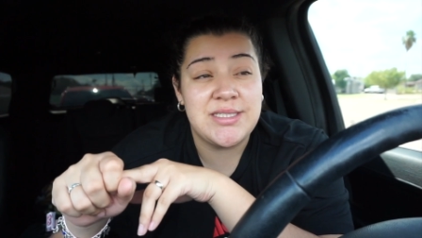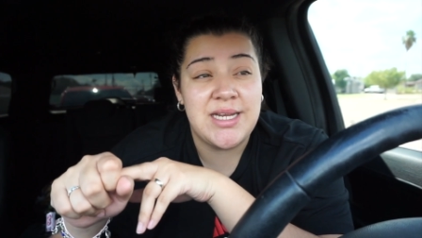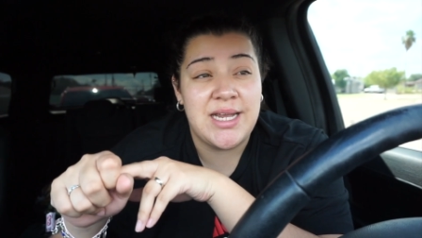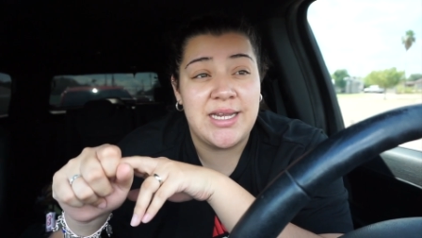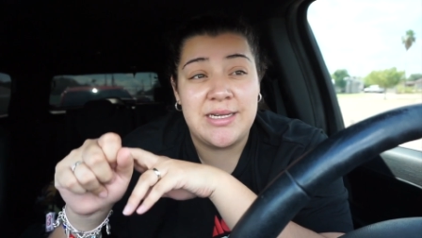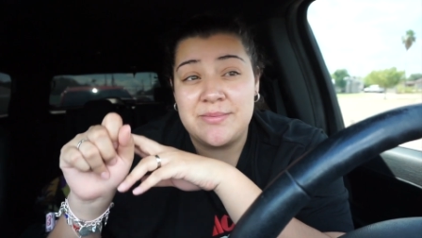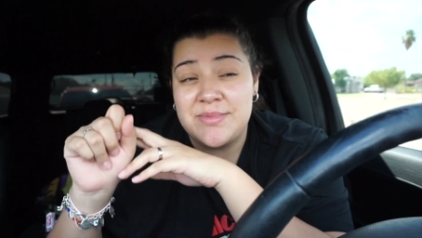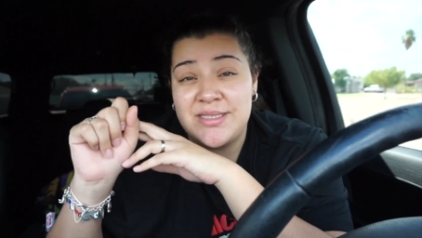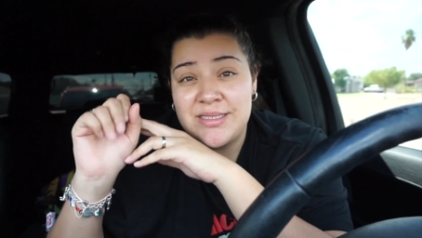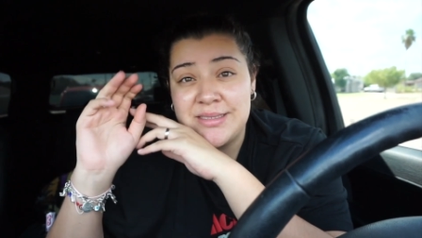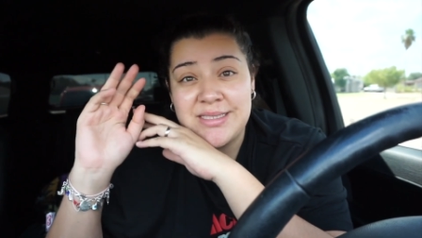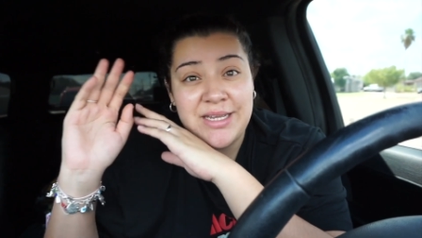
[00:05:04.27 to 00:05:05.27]
time
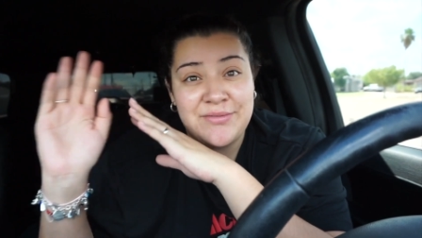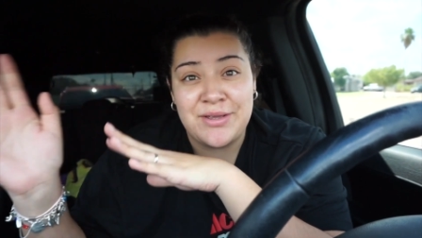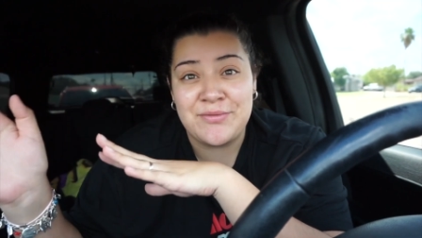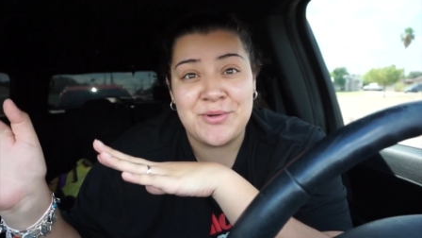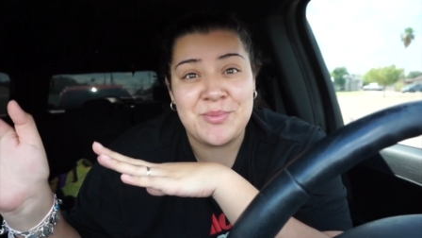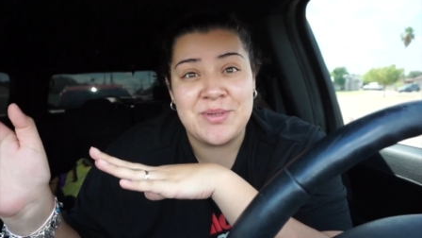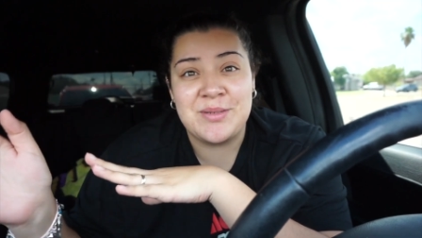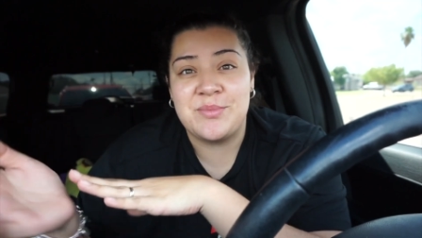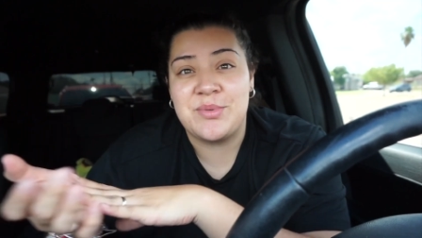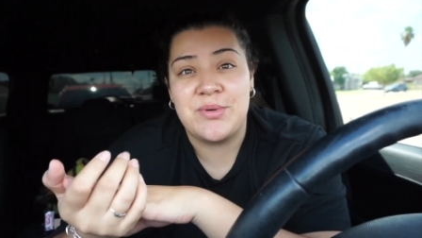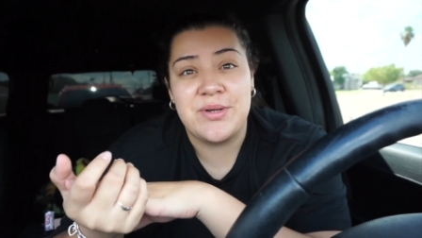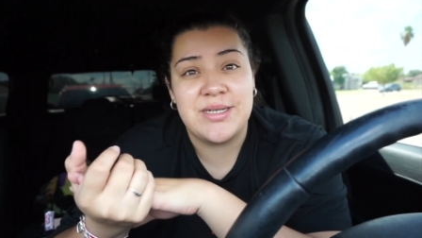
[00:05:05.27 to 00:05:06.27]
since I've ever been
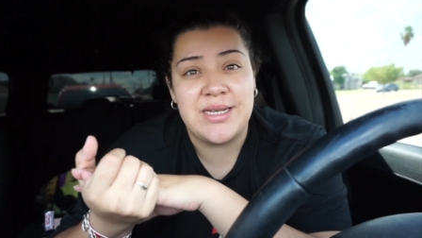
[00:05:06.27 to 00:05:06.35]
born.